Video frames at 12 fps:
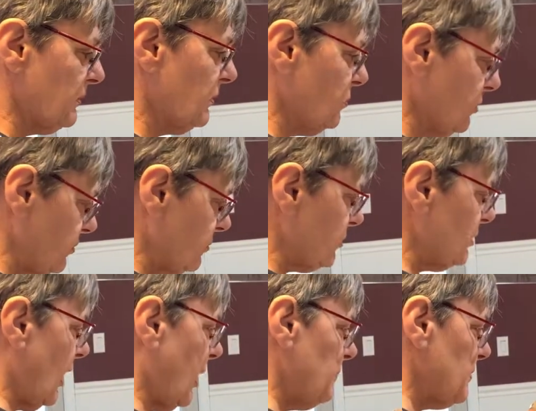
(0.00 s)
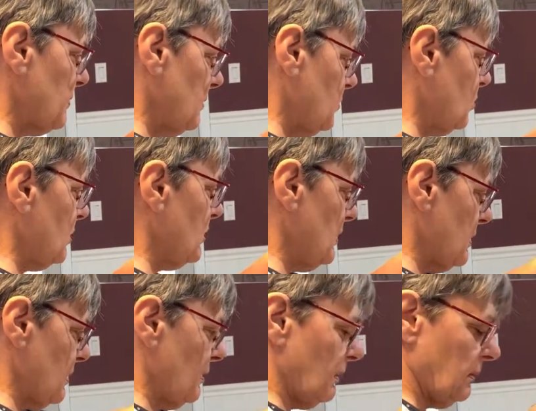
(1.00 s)
the ginger snaps and the cheese
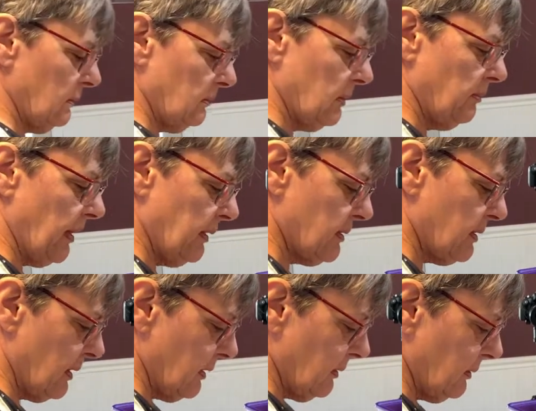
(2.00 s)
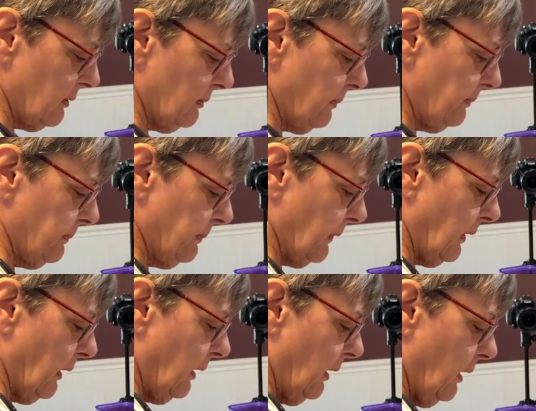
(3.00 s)
and the tomato seed.
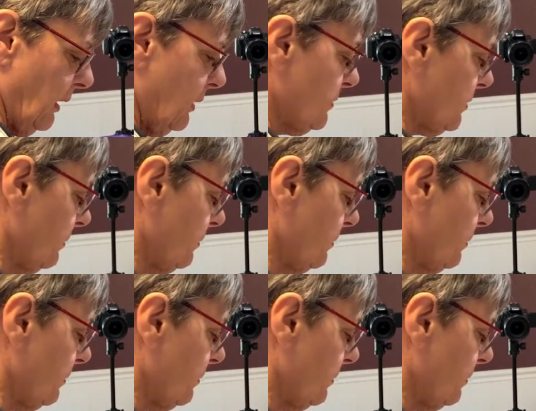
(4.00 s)
So